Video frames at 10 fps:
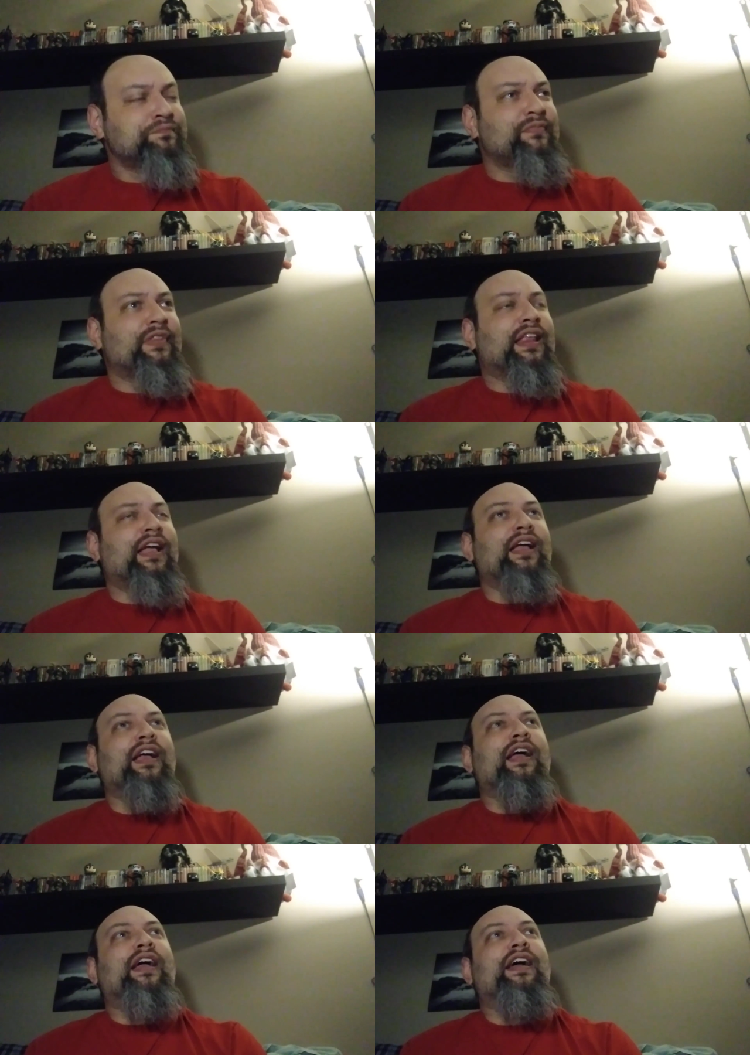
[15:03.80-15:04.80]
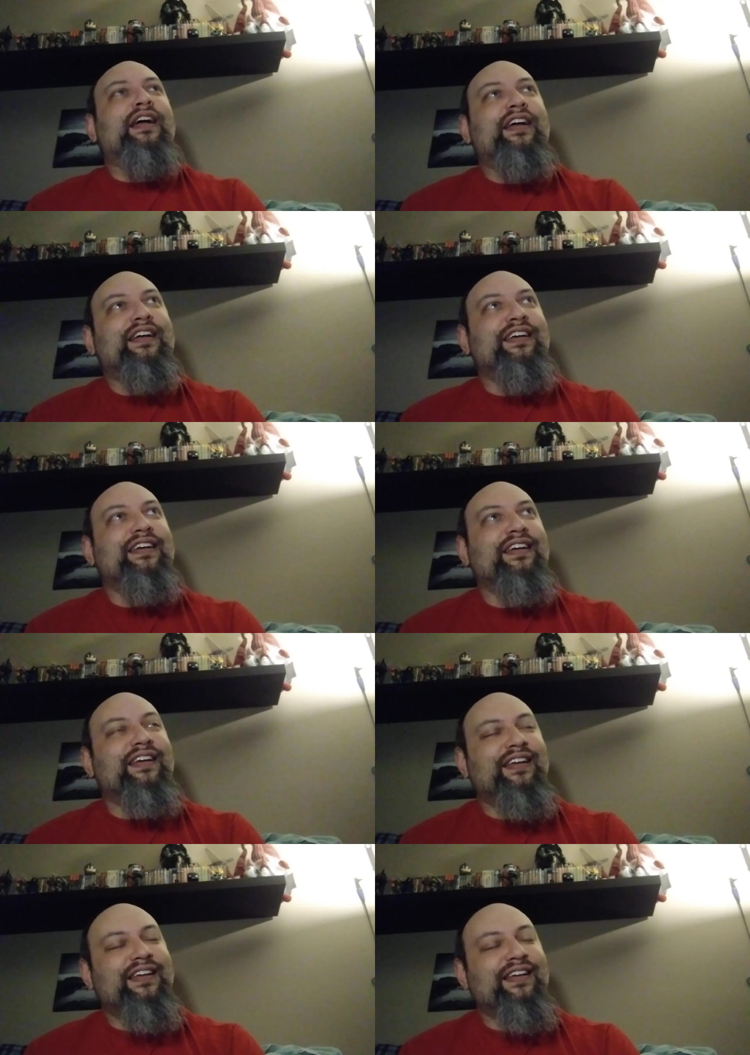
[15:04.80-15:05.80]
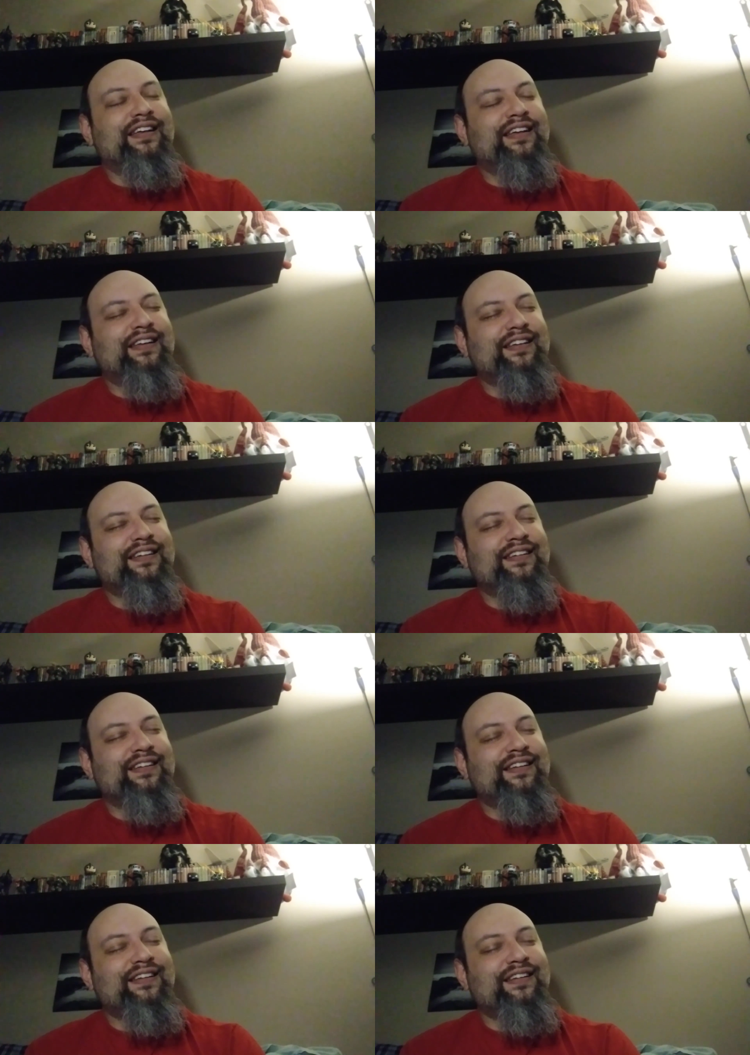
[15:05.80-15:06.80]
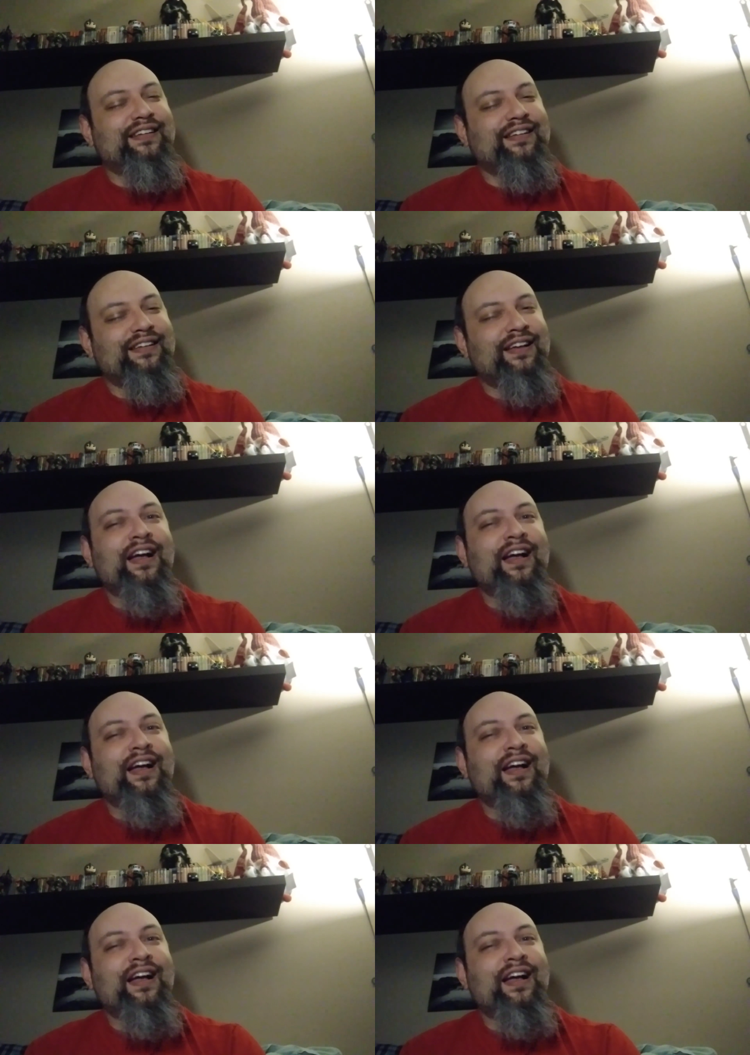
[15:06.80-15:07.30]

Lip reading: No one is speaking in this clip.